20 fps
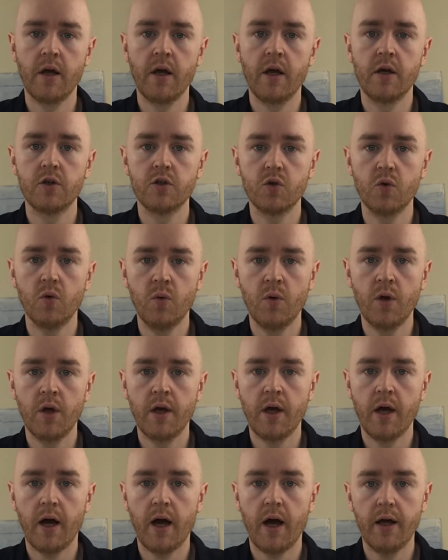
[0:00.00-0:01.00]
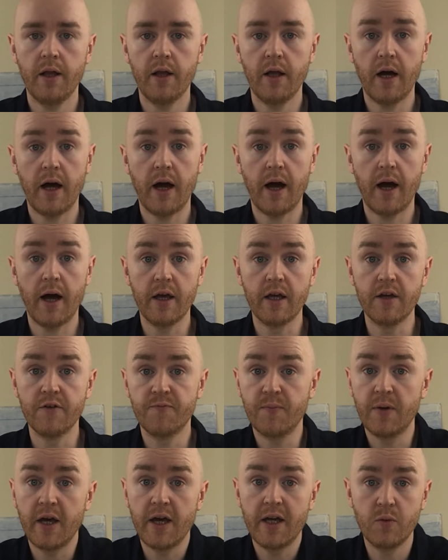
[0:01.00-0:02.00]
So if
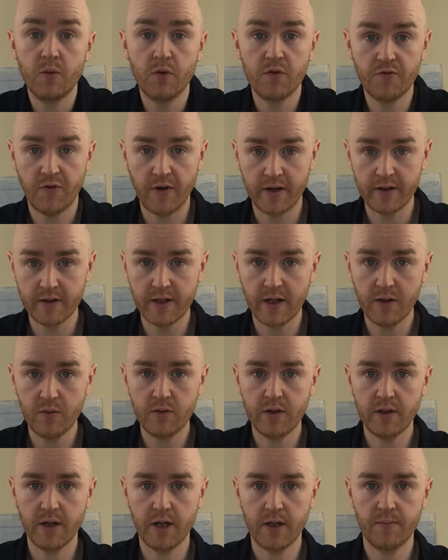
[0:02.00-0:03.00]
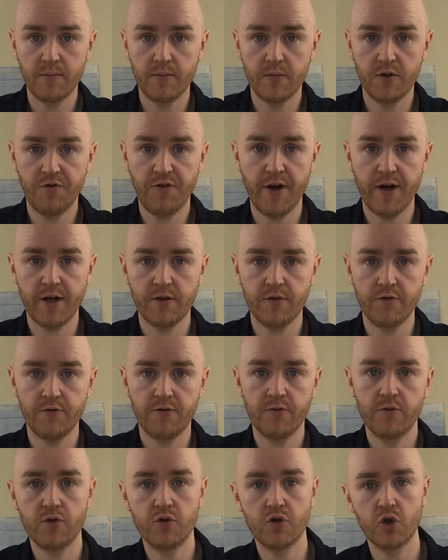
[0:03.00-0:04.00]
anyone finds out that I'm defective,
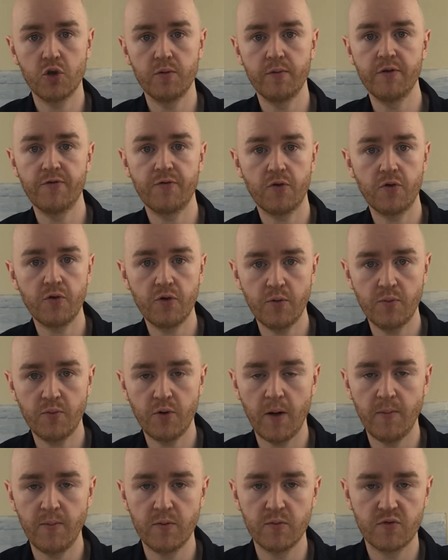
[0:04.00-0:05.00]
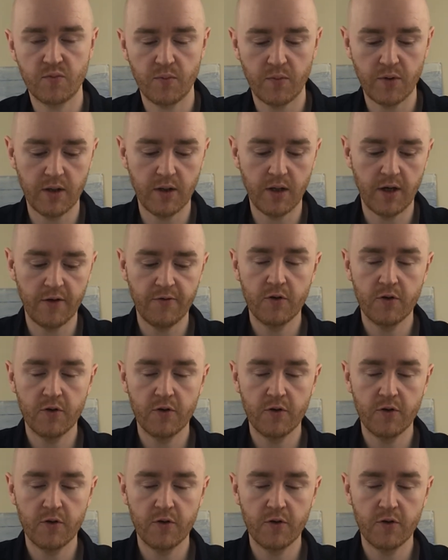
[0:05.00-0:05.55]
there's going to be further problems for me in life.